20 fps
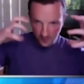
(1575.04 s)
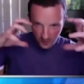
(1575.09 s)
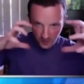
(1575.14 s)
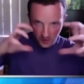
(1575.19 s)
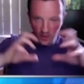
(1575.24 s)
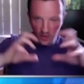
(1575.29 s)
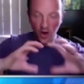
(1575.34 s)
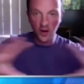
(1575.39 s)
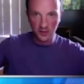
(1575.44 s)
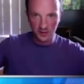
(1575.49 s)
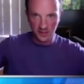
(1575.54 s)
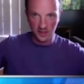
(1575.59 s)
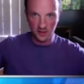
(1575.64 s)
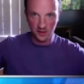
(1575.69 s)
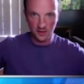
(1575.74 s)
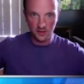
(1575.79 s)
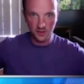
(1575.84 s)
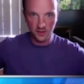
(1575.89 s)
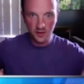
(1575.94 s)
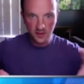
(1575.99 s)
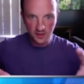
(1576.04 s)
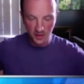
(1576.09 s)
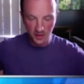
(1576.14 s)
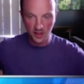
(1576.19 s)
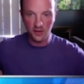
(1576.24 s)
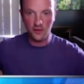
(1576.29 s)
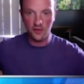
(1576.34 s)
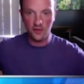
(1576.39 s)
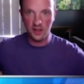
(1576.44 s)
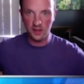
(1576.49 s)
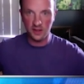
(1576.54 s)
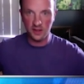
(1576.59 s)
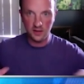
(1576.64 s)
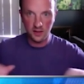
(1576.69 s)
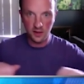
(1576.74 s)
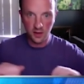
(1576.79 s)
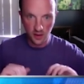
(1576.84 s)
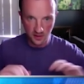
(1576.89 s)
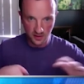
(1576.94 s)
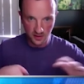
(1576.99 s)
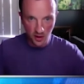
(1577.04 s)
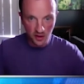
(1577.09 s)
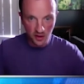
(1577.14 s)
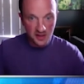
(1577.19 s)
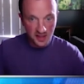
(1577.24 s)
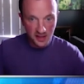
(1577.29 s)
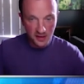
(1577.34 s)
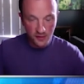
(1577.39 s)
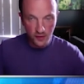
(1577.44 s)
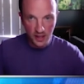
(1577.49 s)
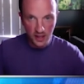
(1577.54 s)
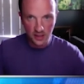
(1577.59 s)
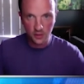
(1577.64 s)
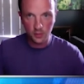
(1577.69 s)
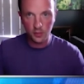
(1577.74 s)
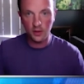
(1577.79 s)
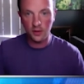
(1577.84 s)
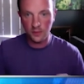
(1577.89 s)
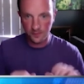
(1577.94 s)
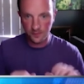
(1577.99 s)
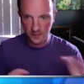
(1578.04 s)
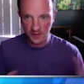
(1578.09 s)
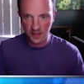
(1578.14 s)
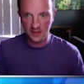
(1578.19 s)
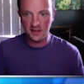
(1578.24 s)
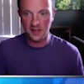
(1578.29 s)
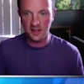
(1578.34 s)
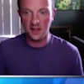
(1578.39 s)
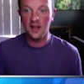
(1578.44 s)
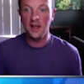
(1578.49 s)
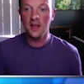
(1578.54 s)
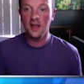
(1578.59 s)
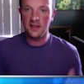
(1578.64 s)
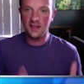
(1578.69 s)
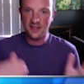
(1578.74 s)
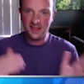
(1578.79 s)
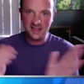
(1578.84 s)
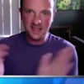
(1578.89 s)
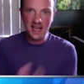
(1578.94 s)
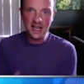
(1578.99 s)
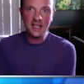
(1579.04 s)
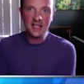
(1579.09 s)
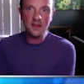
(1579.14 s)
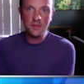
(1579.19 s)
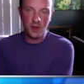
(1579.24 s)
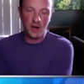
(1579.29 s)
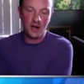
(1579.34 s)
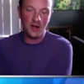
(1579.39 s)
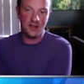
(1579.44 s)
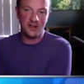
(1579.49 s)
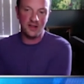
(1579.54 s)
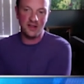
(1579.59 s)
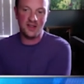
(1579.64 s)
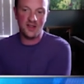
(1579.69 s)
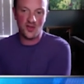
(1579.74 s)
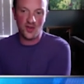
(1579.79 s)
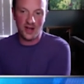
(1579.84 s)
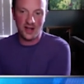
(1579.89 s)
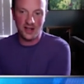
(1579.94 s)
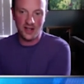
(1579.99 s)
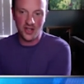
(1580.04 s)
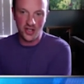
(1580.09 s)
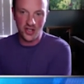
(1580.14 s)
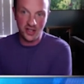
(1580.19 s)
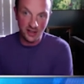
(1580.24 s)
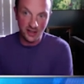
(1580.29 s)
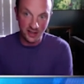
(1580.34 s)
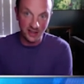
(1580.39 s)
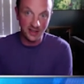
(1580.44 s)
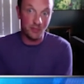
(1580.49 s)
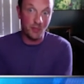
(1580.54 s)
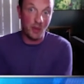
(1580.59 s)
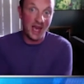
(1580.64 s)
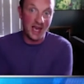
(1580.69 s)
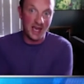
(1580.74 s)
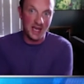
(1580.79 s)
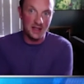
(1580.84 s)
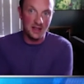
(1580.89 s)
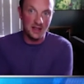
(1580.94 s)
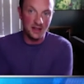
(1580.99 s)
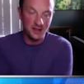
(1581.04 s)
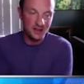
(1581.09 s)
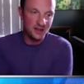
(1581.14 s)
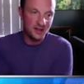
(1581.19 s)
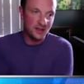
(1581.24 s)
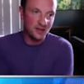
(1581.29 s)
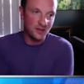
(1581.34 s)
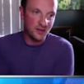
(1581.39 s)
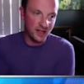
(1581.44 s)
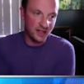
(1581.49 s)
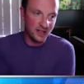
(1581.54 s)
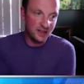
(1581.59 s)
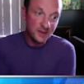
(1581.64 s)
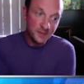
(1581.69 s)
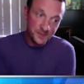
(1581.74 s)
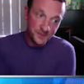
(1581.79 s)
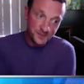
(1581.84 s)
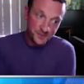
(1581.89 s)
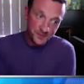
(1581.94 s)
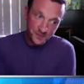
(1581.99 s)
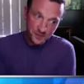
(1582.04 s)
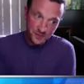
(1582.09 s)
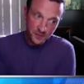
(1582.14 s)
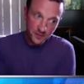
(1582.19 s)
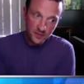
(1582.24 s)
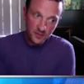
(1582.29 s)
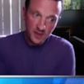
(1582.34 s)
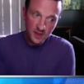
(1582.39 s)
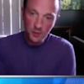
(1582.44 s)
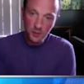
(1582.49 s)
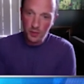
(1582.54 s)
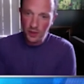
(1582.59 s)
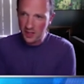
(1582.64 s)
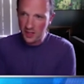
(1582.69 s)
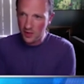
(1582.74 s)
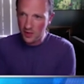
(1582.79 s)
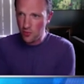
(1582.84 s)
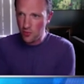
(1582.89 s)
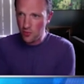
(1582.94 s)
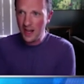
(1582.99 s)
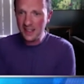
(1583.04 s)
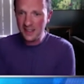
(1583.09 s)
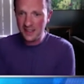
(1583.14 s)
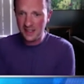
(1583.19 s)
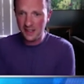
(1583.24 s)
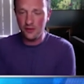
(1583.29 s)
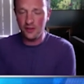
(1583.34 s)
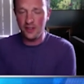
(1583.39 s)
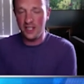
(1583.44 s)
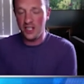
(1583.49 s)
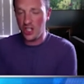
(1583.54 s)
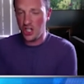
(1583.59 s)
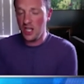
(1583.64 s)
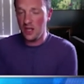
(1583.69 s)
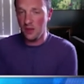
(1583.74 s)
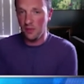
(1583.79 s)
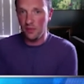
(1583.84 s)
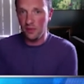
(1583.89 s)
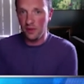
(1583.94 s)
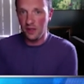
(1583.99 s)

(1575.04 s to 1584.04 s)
content side of things. As long as it's valuable, that's it. The second part of the strategy is paid, right? But it's relatively cheap